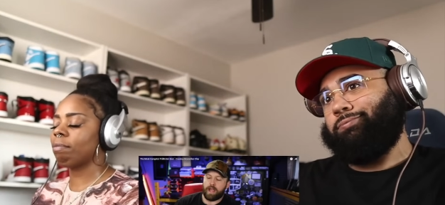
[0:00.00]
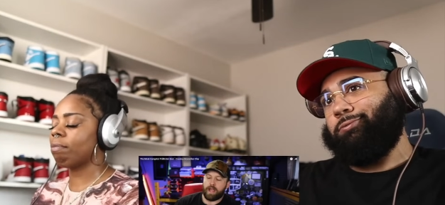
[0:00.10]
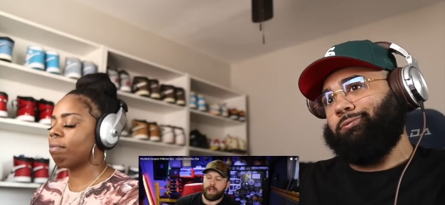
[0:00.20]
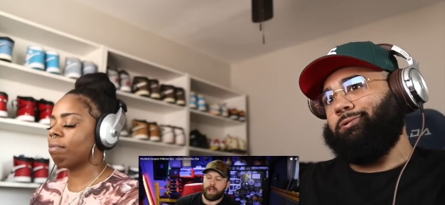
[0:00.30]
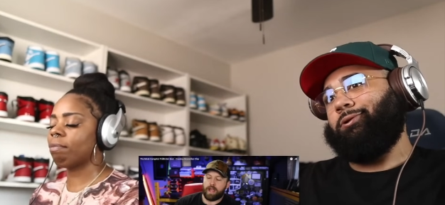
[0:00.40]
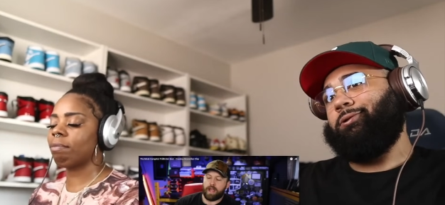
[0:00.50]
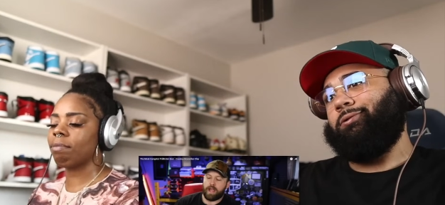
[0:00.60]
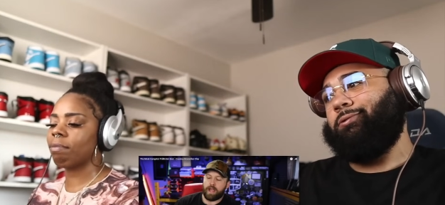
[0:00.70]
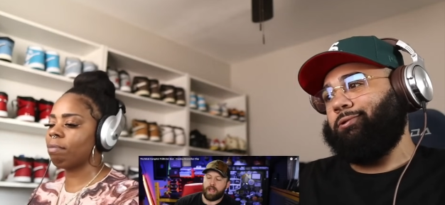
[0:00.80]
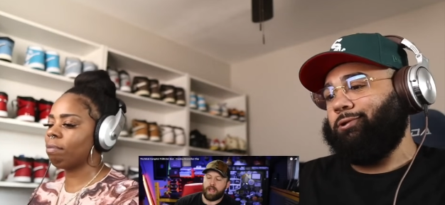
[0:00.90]

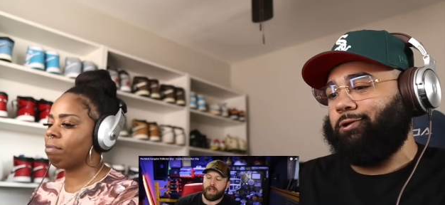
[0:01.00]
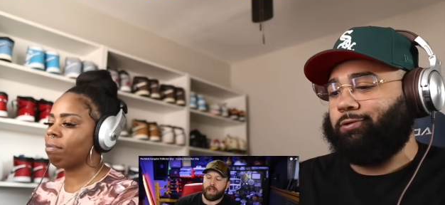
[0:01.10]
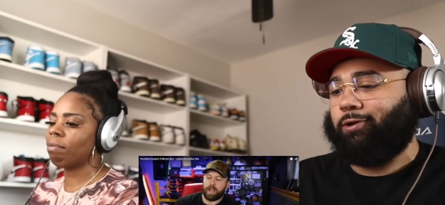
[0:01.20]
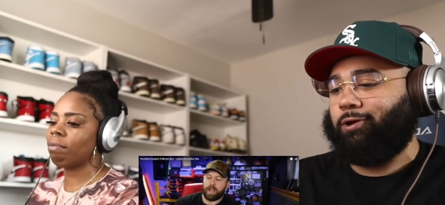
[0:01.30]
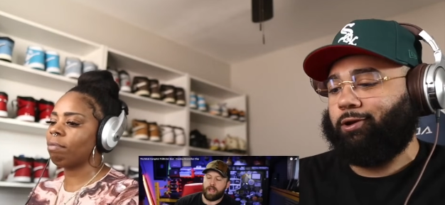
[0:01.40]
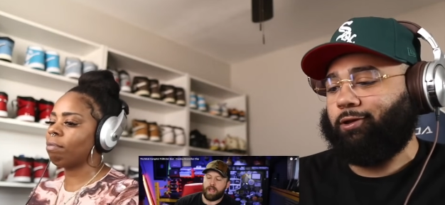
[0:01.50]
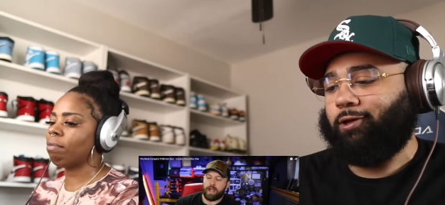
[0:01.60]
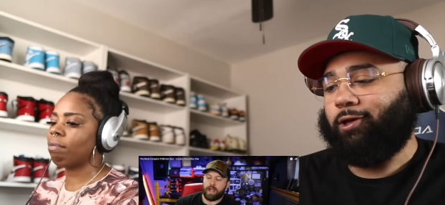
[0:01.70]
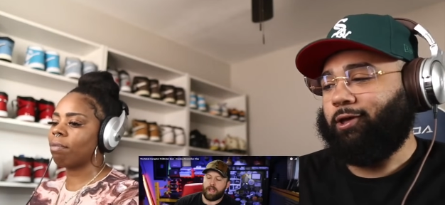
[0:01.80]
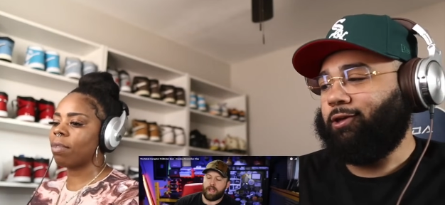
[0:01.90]
Speaker 1: you know what I'm saying?
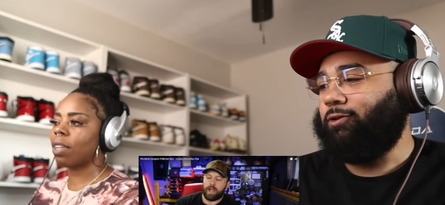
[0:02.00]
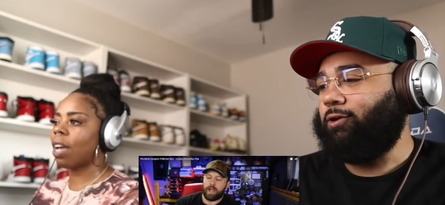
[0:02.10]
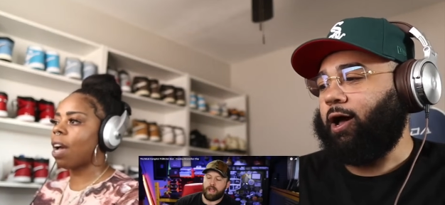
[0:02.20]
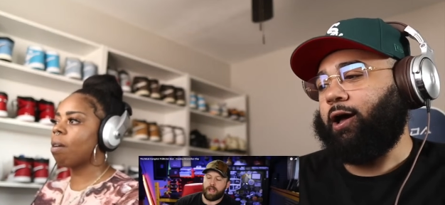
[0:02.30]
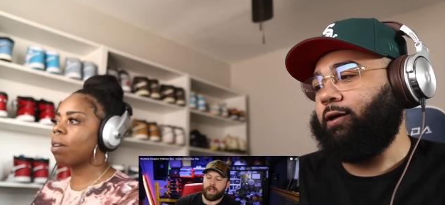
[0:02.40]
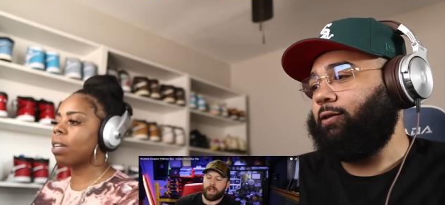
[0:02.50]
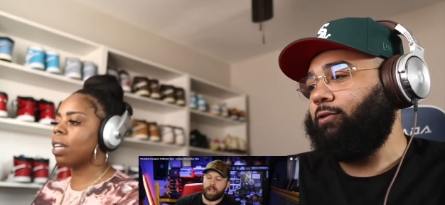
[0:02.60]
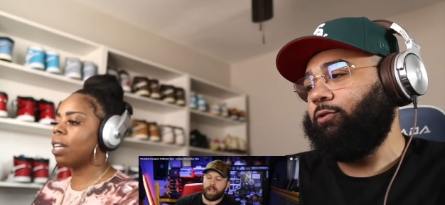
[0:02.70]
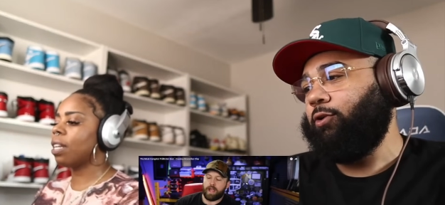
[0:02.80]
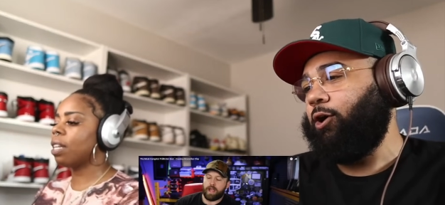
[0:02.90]
You got, I,
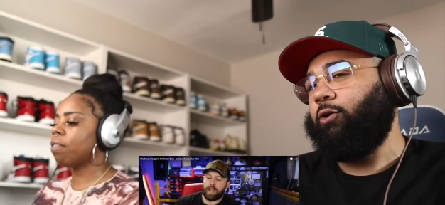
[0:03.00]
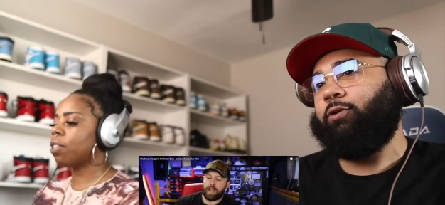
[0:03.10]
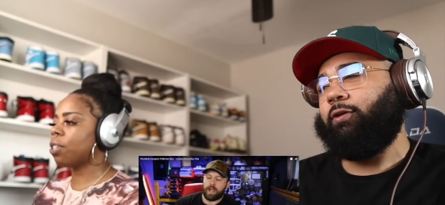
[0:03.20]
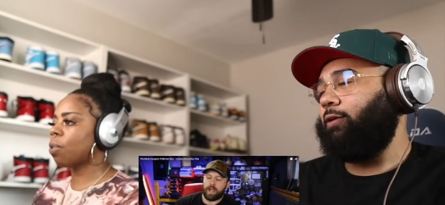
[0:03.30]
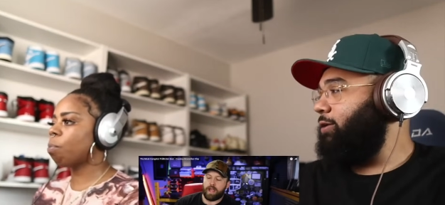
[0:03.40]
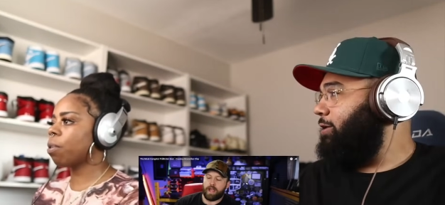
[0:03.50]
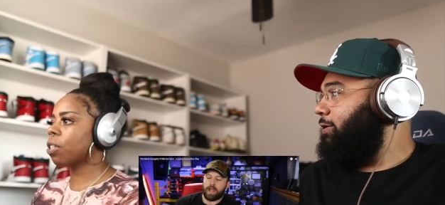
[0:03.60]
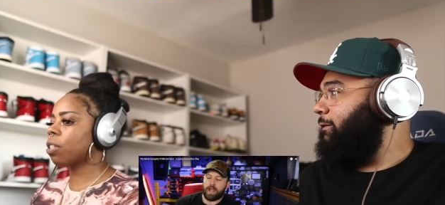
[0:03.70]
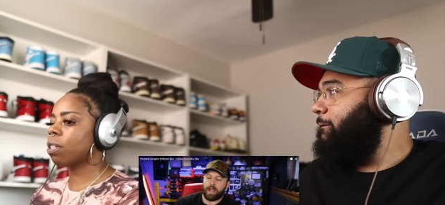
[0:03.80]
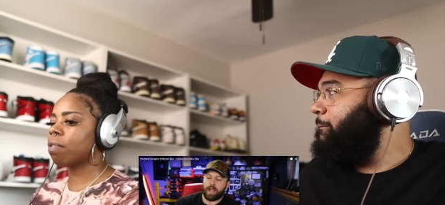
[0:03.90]
you, not know. even
Speaker 2: show a
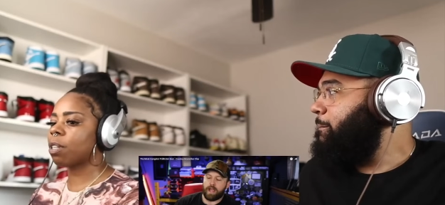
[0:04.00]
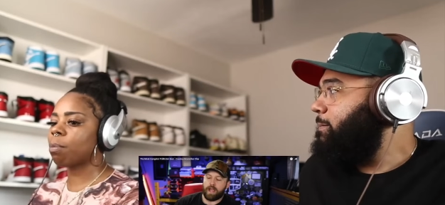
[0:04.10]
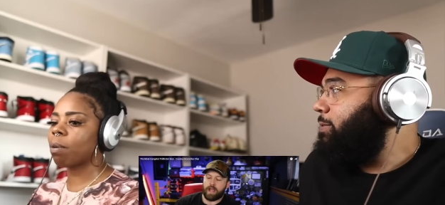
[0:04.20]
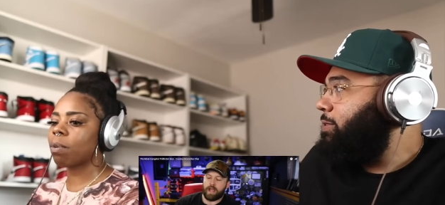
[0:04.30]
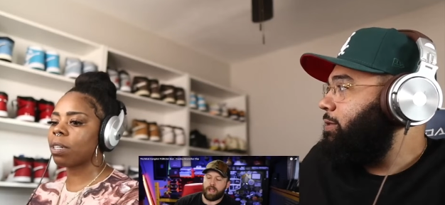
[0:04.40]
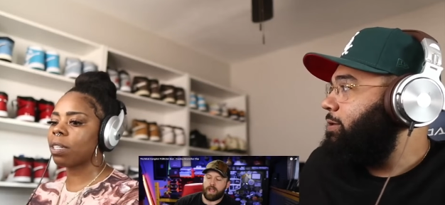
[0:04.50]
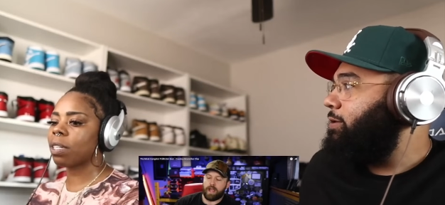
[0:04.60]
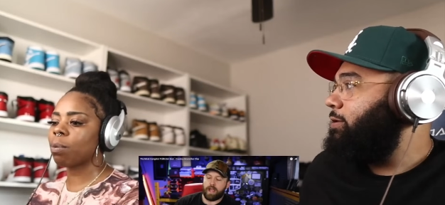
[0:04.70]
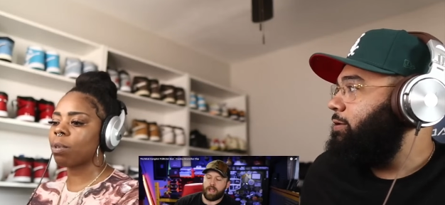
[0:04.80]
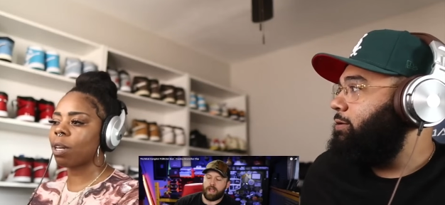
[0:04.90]
picture of him. I want to
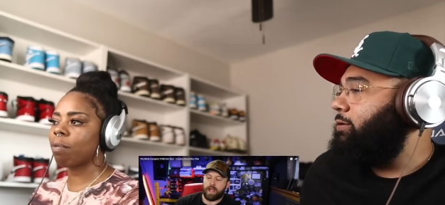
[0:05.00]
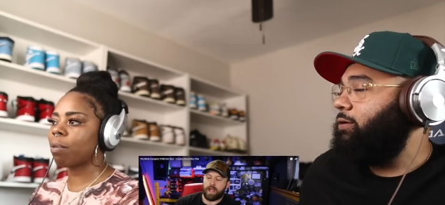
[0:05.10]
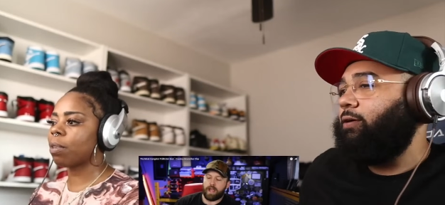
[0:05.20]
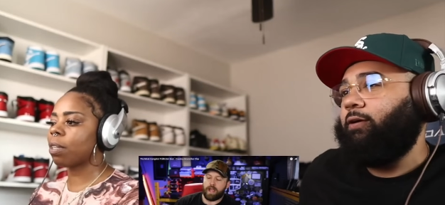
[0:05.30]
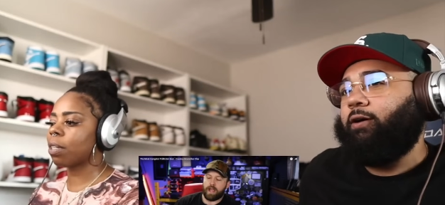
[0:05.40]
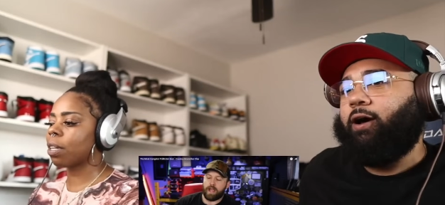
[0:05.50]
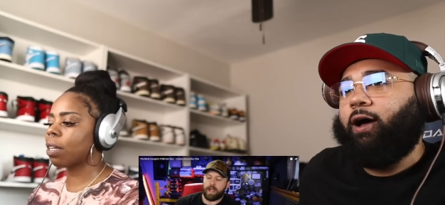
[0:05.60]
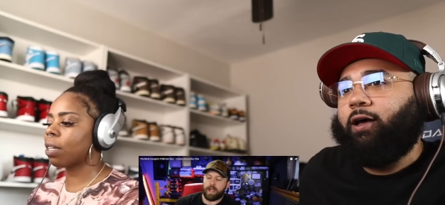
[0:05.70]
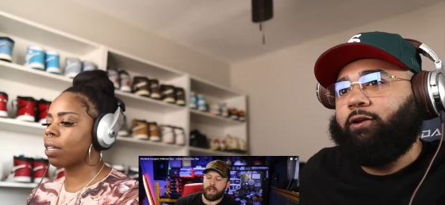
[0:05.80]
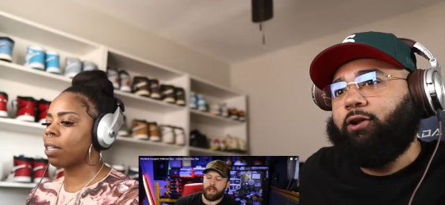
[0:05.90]
see what that fool looks
Speaker 1: like.
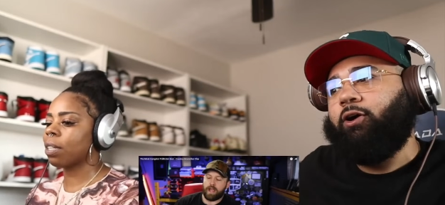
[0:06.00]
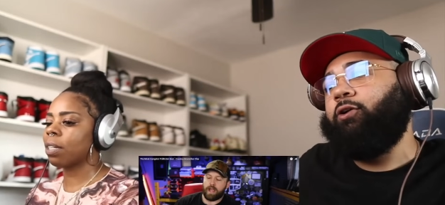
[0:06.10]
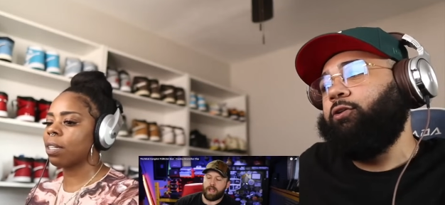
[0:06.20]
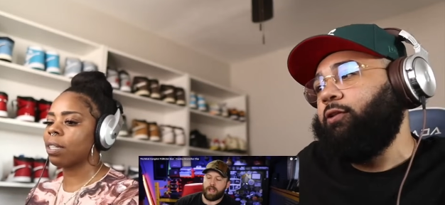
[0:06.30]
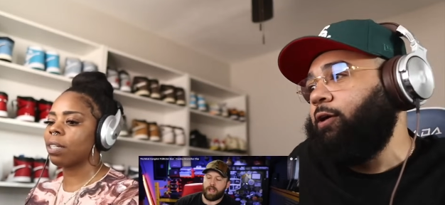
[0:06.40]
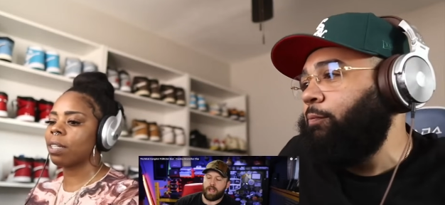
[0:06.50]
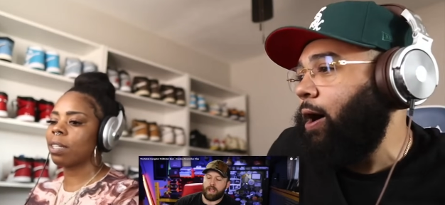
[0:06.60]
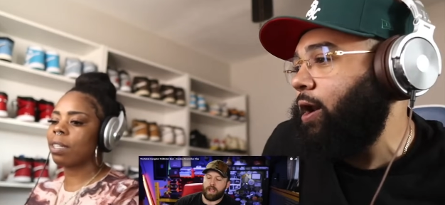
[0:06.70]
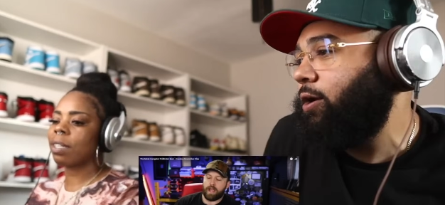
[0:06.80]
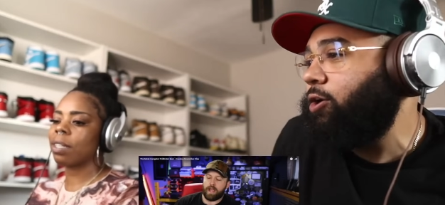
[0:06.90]
I know. Live
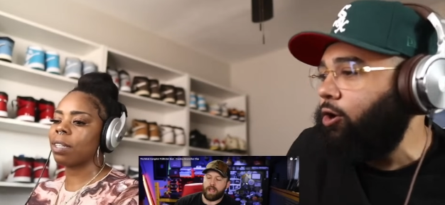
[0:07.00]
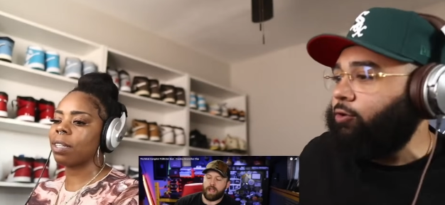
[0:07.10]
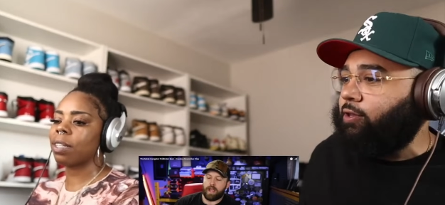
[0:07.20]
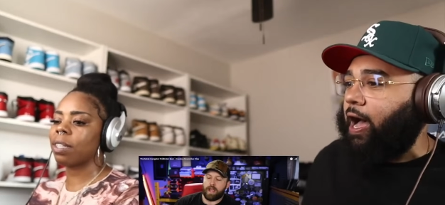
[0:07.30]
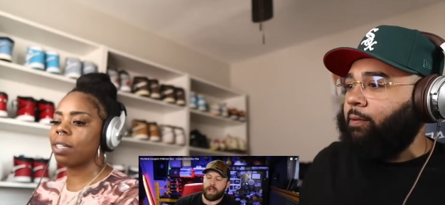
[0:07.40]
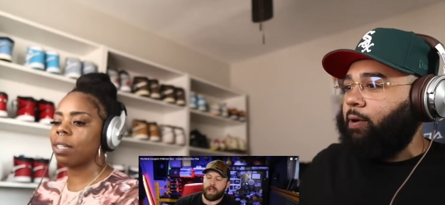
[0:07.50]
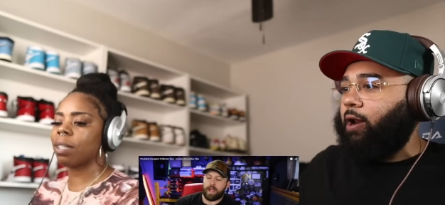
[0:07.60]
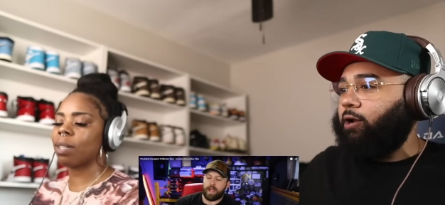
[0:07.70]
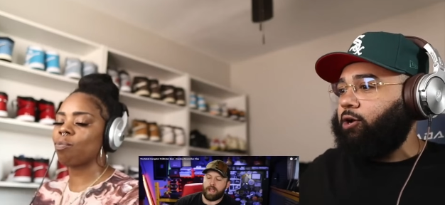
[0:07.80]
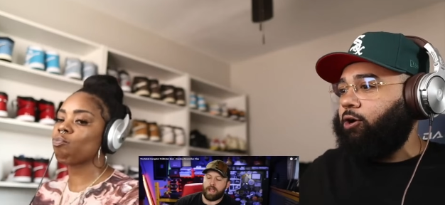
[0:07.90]
by the code, die by
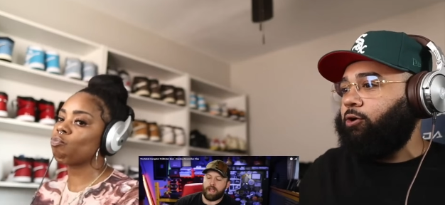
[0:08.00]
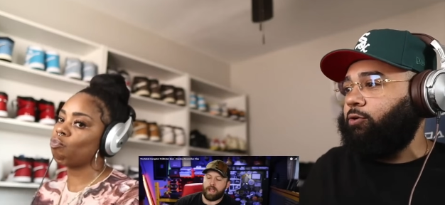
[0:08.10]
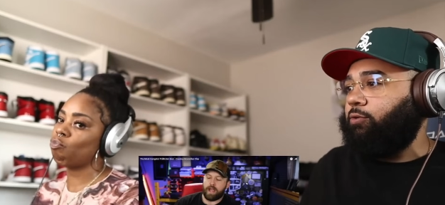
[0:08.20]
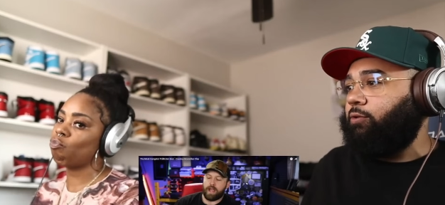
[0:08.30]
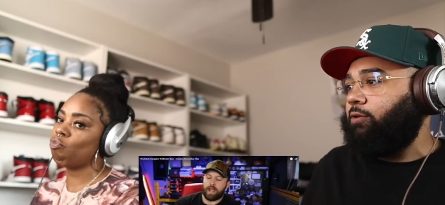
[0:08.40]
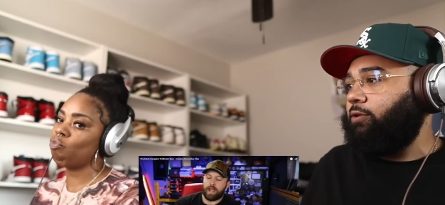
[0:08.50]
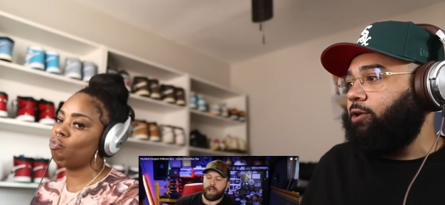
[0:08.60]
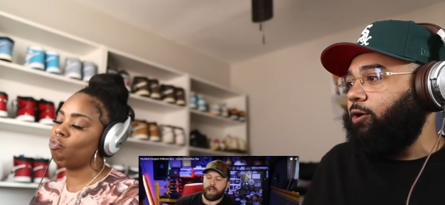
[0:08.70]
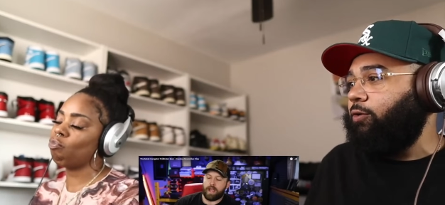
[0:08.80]
the code. Yo,